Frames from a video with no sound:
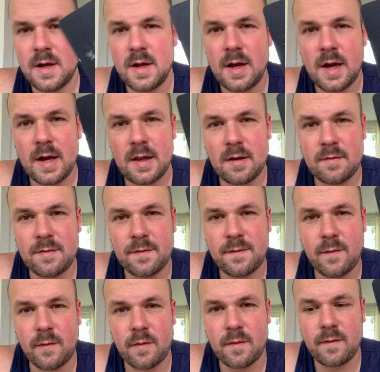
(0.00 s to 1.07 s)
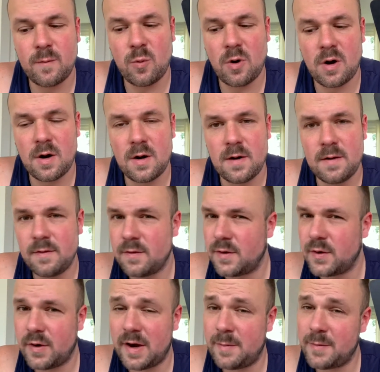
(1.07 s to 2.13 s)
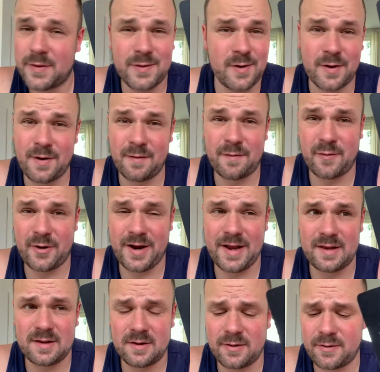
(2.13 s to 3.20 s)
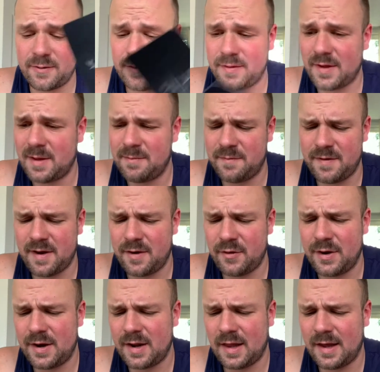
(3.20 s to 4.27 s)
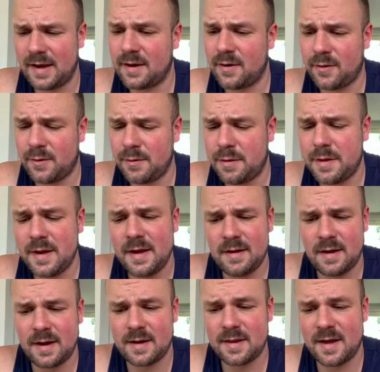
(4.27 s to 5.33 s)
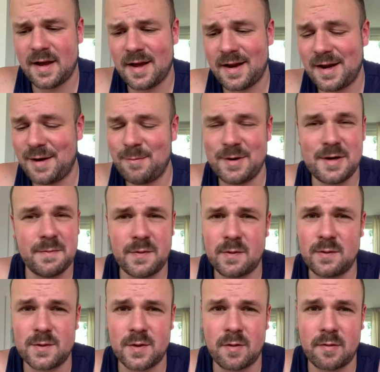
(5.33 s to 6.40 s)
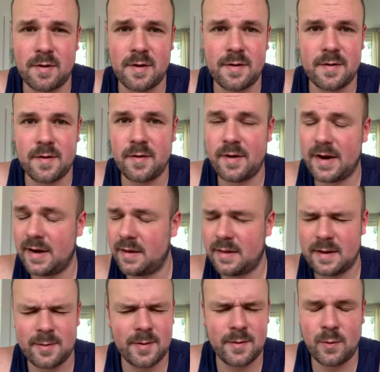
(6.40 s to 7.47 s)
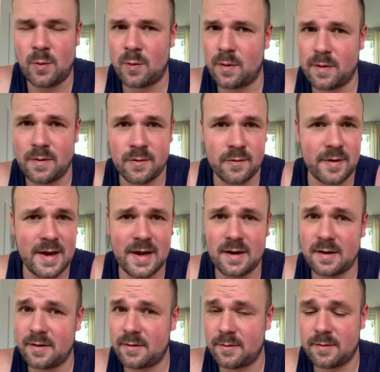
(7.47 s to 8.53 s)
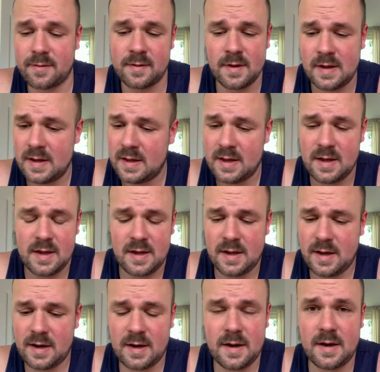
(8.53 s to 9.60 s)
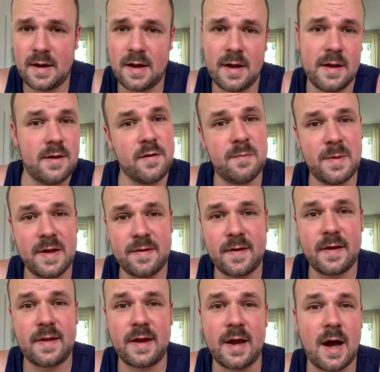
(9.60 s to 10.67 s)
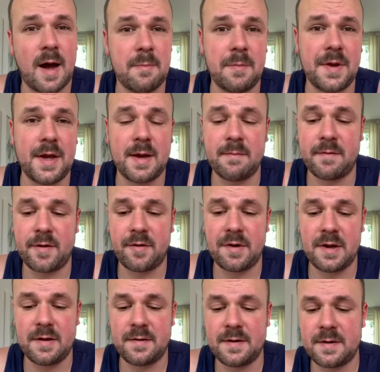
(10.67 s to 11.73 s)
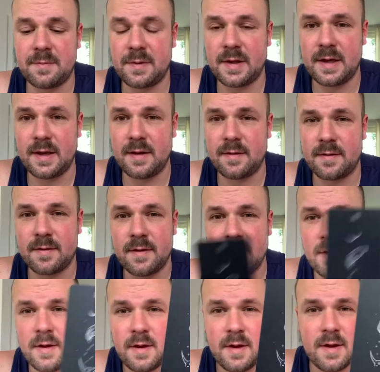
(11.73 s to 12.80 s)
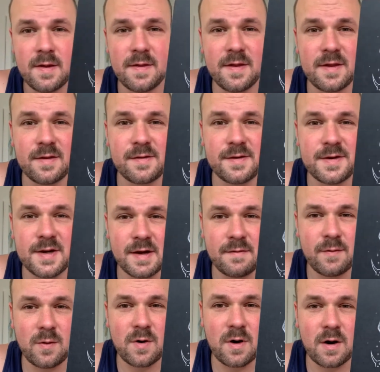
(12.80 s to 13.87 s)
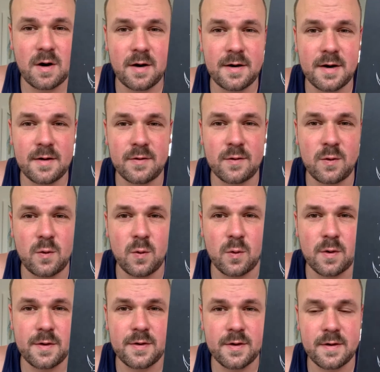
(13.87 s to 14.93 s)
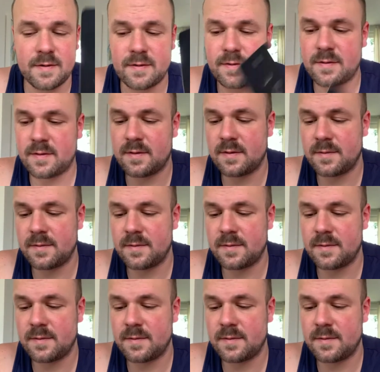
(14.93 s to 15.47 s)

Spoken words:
love the Four of Wands. You know, I'm a sucker for antlers. I'm very like earthy like that. I'm a typical Taurus, so anything with horns or antlers in it, and you basically got me. I'm very easy to please. This Devil card is gorgeous.